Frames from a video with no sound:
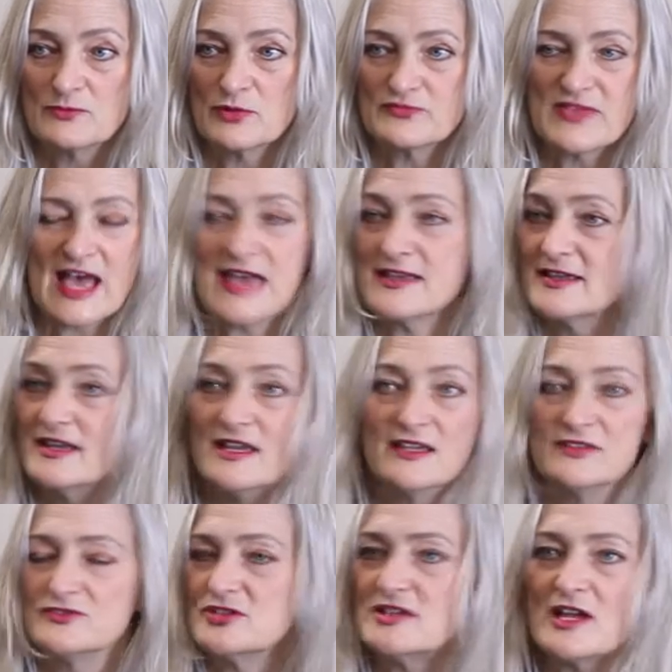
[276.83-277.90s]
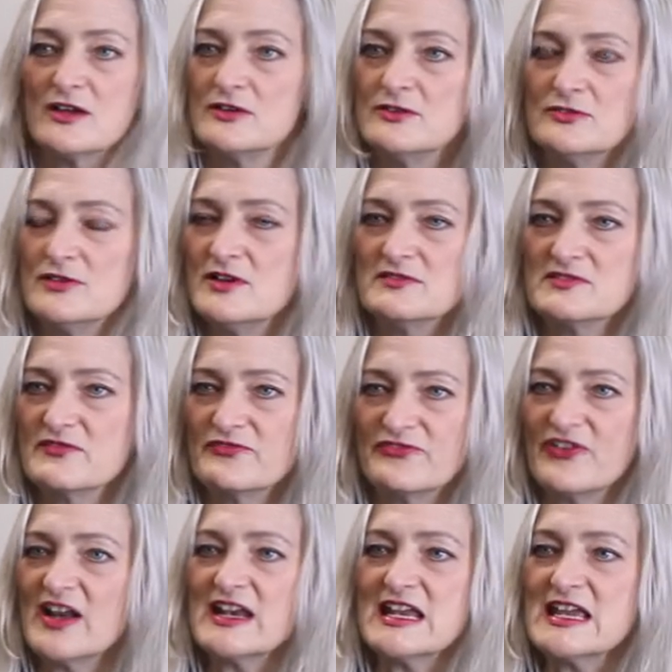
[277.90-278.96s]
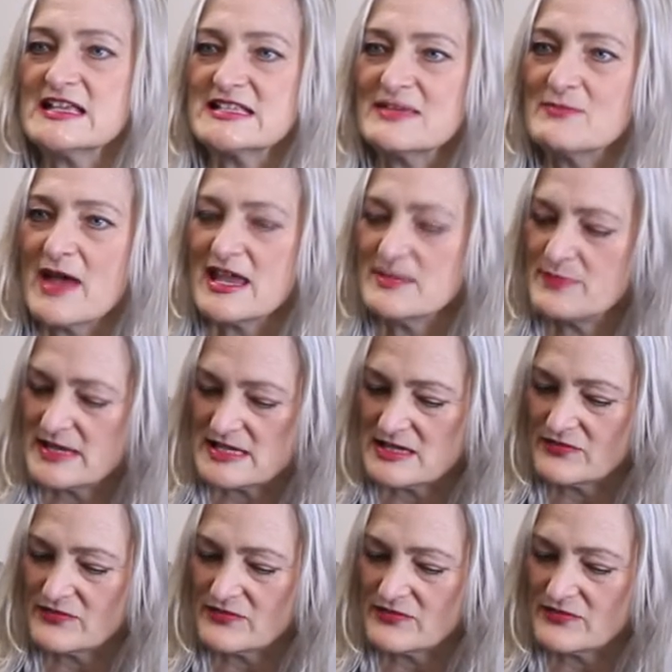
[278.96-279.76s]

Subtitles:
Well, that, you know, funny as it may be,